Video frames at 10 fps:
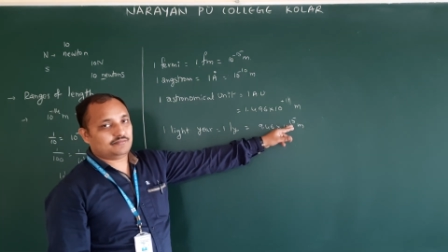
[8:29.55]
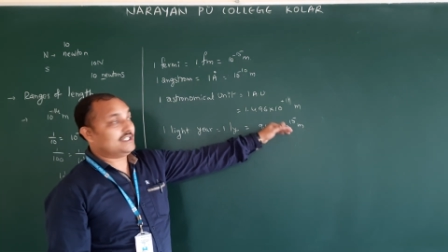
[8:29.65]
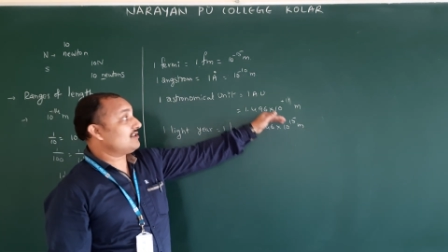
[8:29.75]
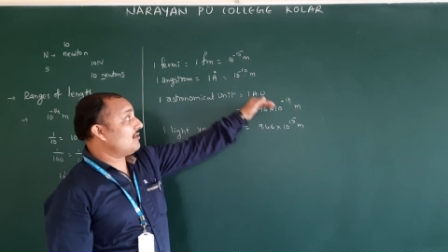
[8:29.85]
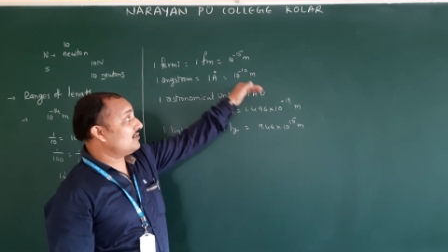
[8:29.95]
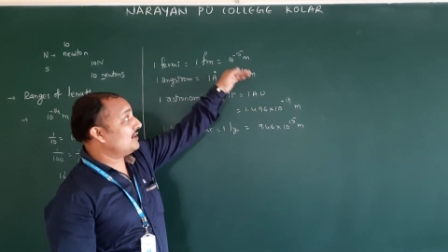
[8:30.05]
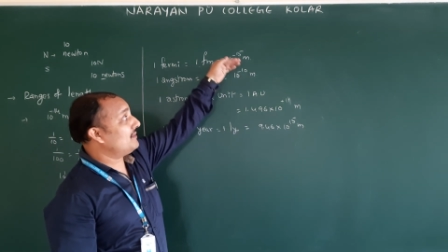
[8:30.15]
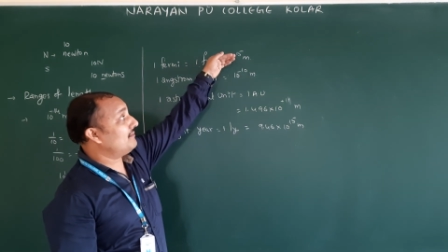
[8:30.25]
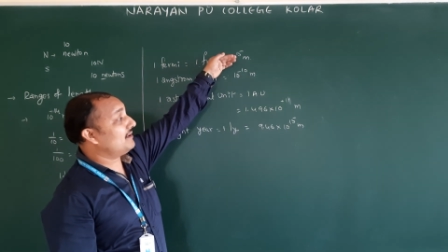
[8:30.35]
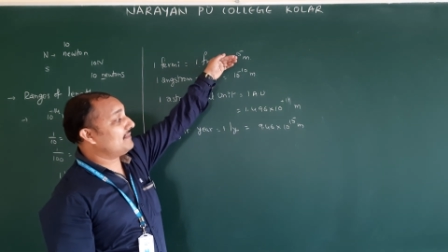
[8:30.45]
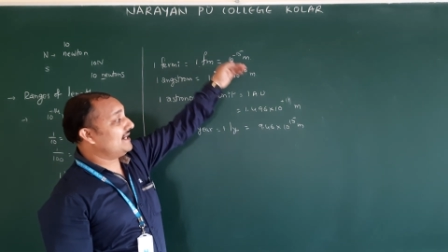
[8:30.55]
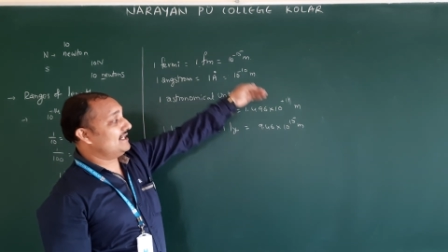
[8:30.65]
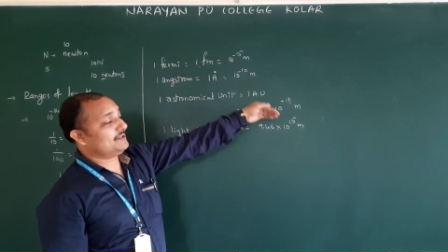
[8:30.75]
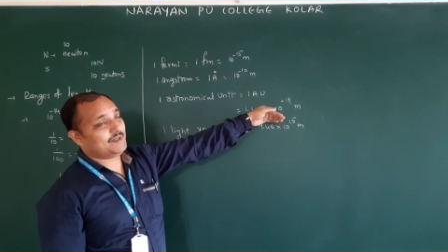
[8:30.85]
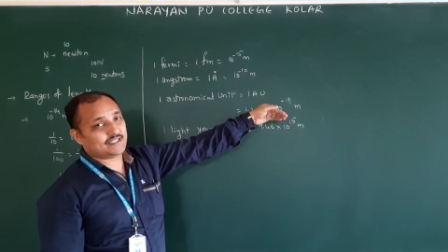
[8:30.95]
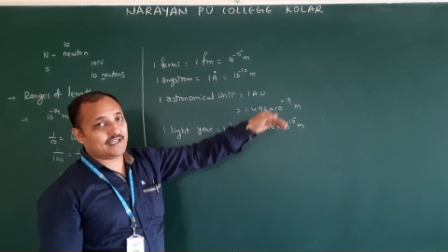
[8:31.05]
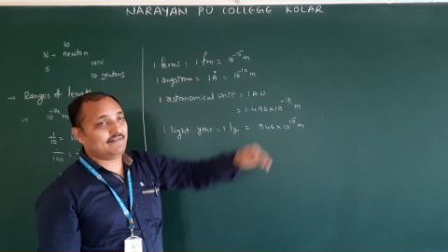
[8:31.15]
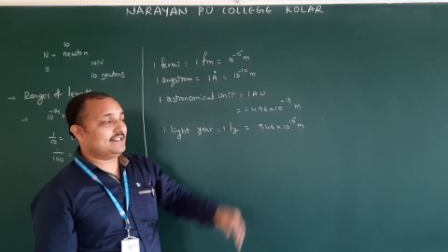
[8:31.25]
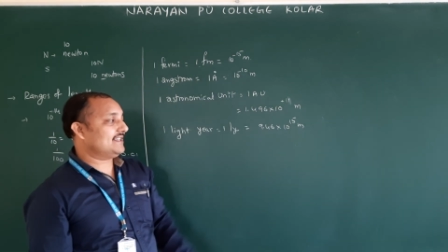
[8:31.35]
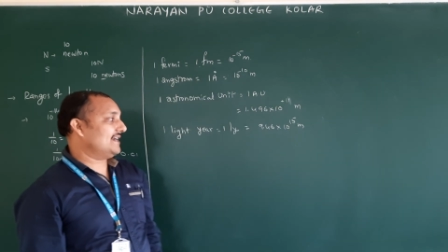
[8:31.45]
Just how to remember minus plus I
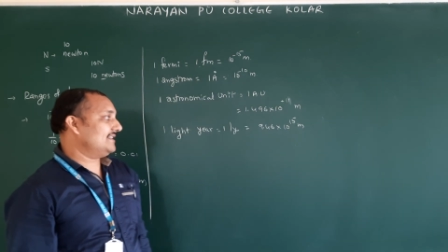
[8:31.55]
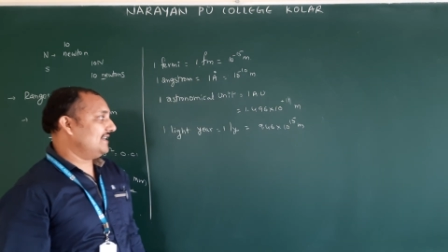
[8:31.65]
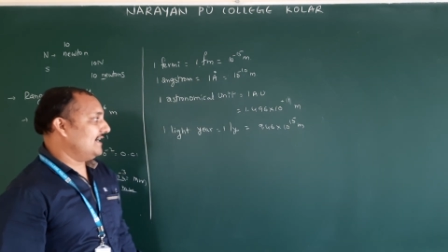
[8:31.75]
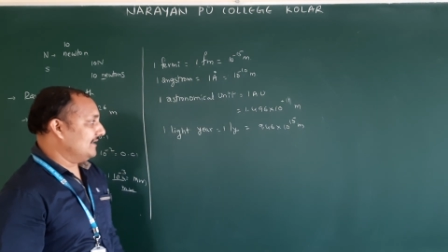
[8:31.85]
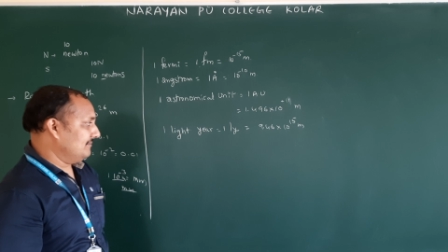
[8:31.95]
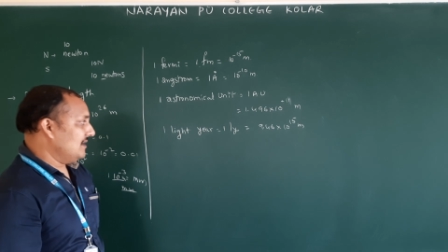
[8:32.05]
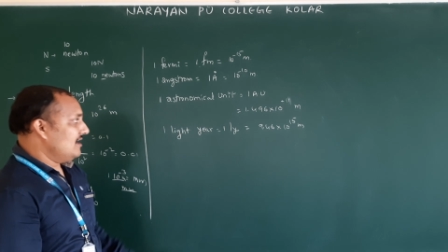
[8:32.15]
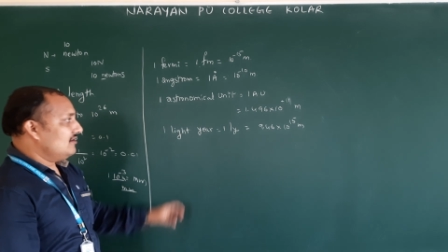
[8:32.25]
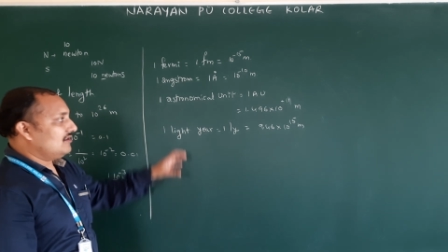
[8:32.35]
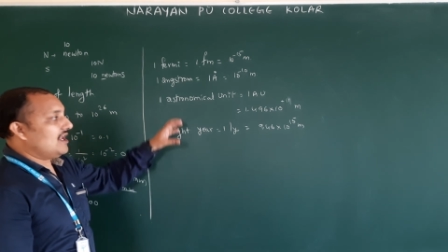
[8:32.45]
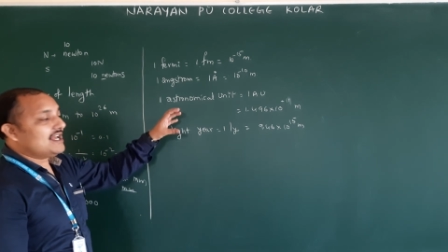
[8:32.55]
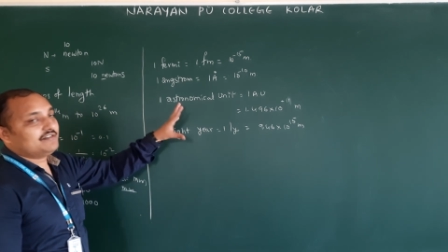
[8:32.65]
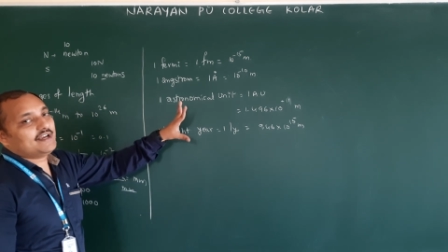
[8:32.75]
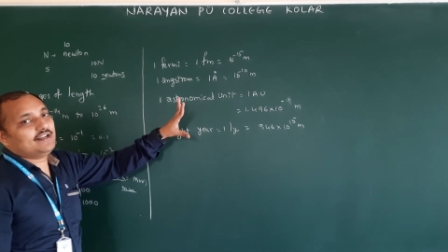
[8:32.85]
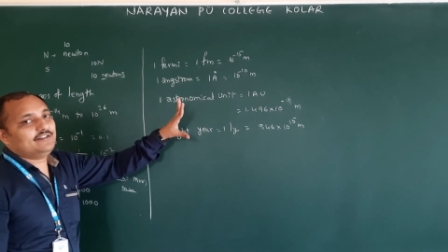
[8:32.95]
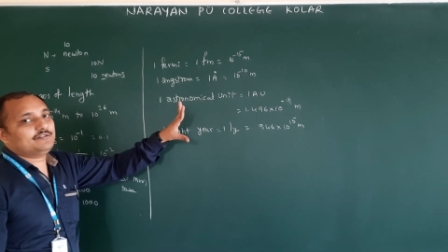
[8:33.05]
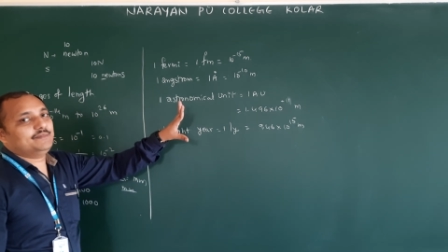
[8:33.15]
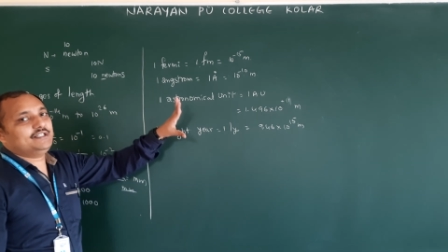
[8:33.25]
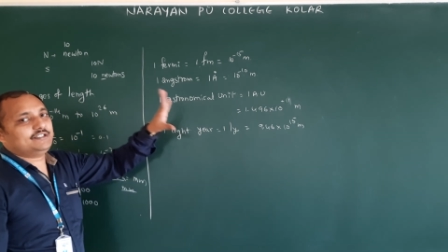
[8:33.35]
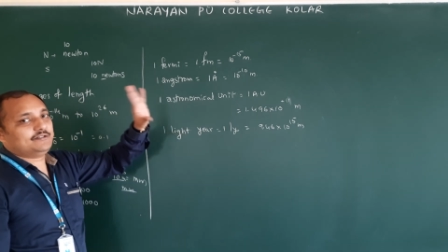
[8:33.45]
will say at the end. So large values
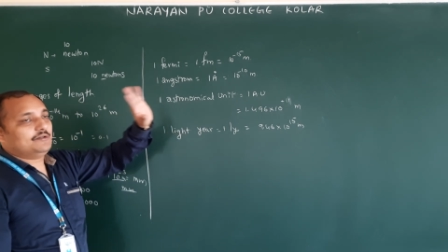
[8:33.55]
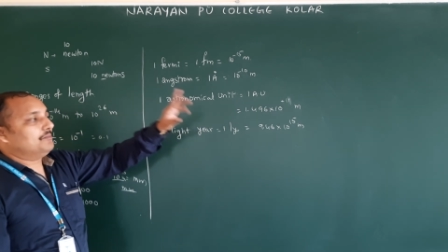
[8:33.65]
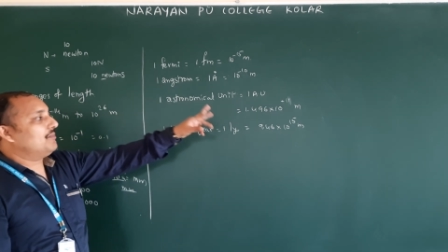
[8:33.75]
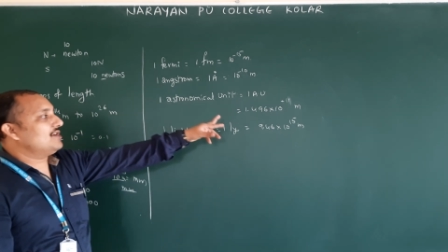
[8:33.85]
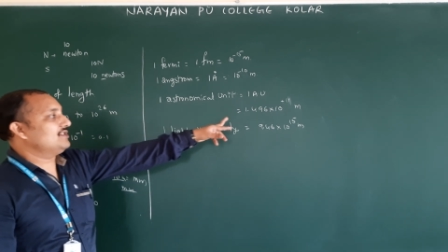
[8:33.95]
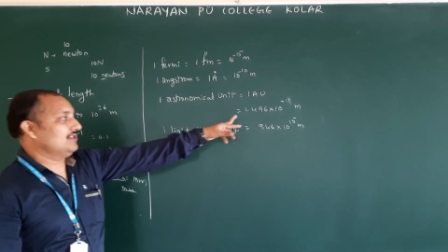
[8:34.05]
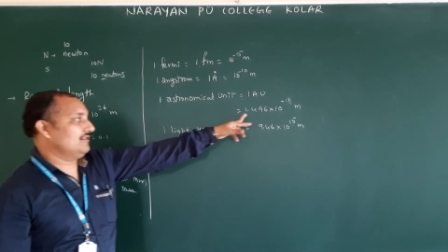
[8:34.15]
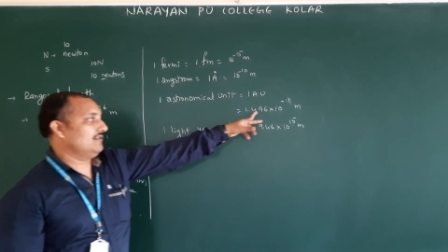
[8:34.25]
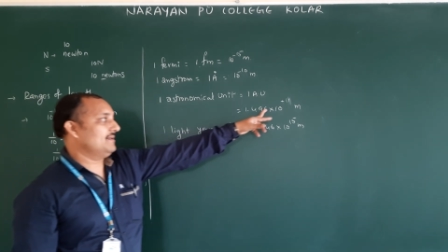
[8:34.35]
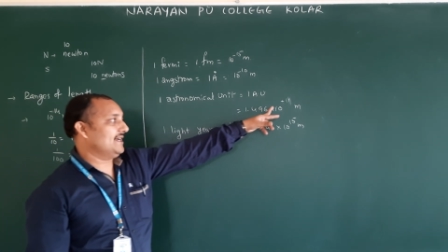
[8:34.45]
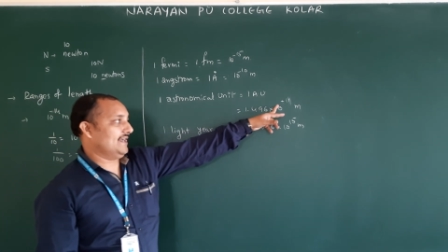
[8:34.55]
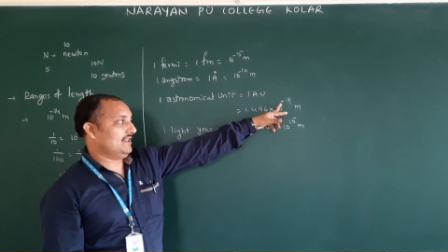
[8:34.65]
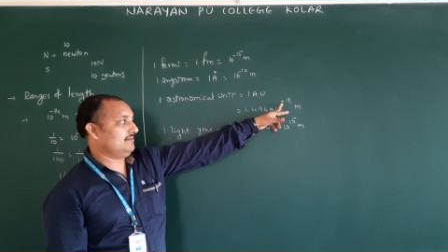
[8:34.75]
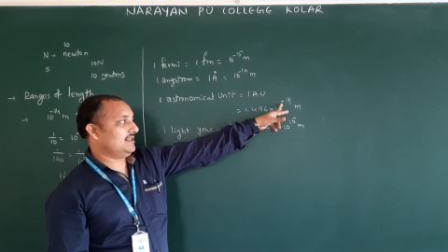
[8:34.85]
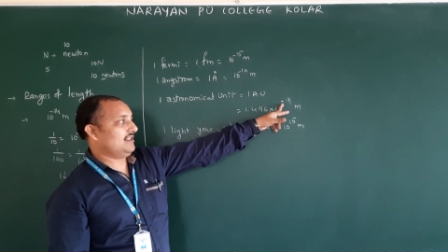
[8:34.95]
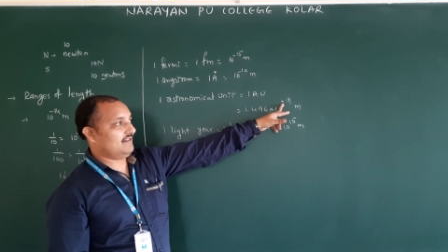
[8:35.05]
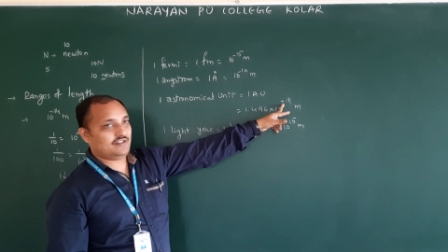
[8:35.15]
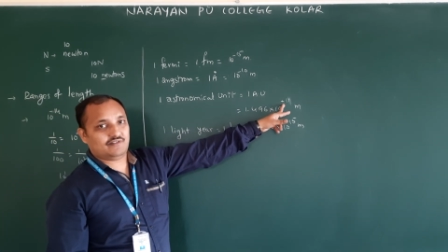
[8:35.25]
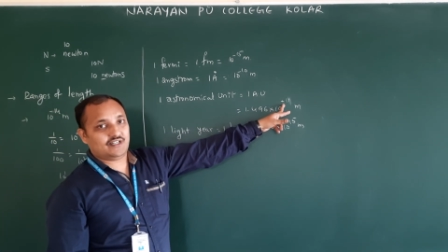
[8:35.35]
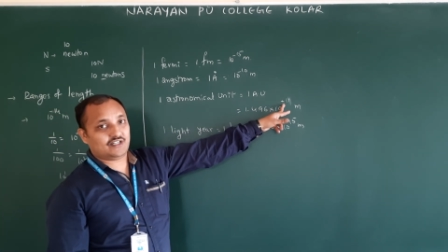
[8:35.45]
means positive you will be getting.
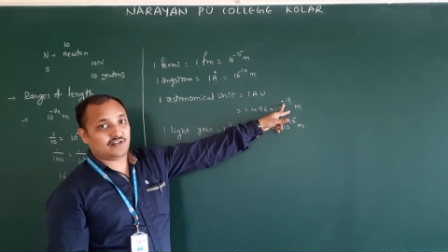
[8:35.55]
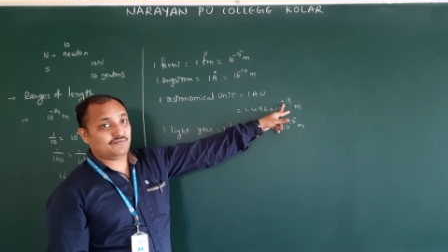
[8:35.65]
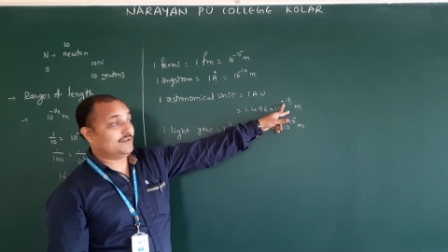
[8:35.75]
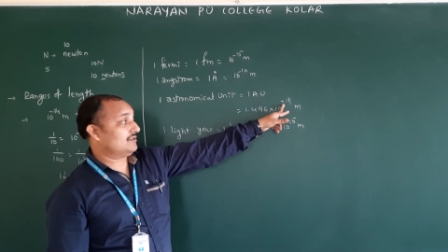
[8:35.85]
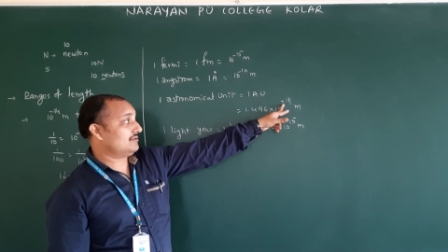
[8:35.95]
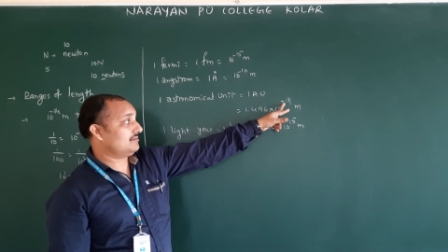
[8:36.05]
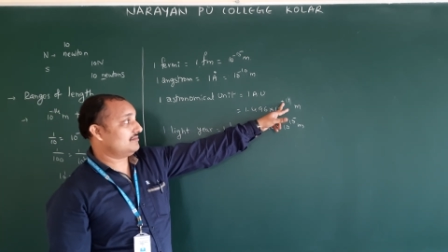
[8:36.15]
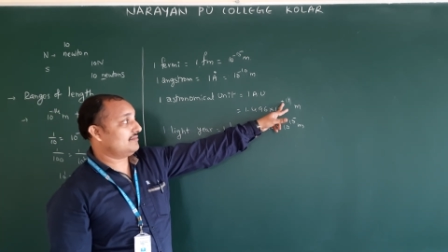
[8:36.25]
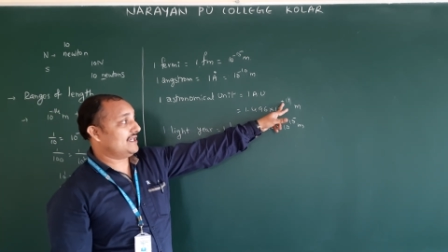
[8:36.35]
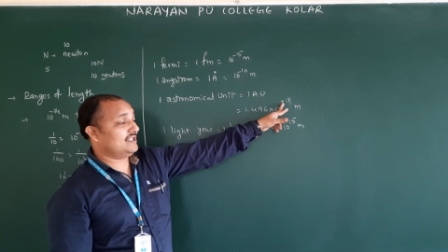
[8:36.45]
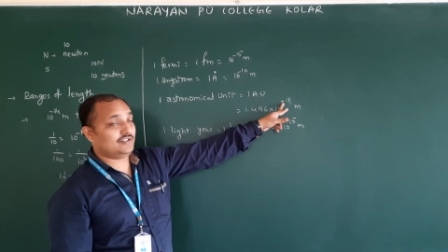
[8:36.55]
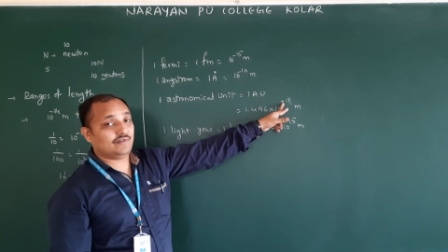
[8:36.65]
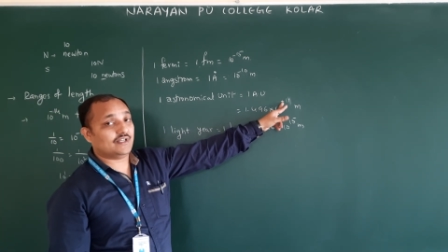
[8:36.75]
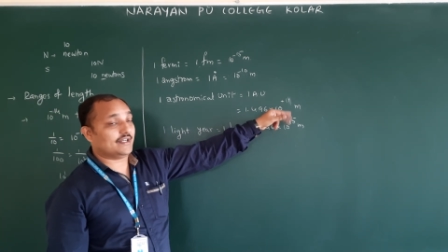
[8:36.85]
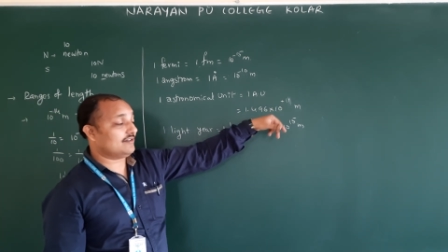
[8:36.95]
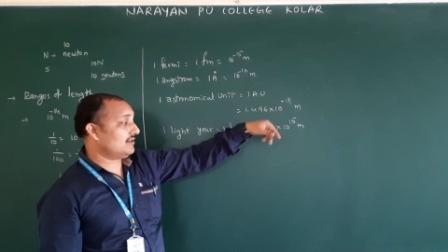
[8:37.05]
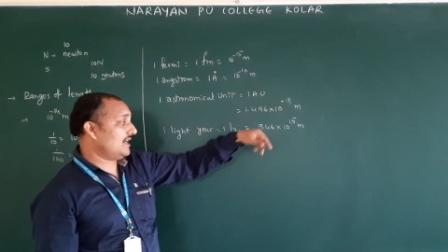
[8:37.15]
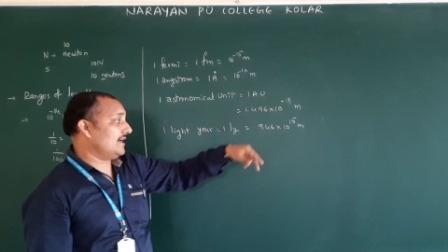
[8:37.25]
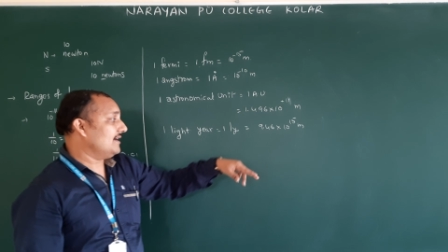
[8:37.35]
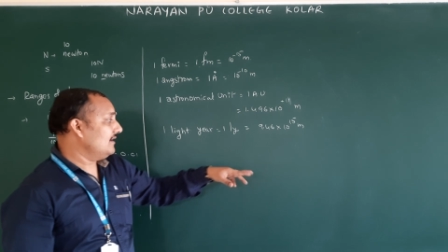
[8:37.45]
Otherwise you will get confused. Minus you will get. Okay.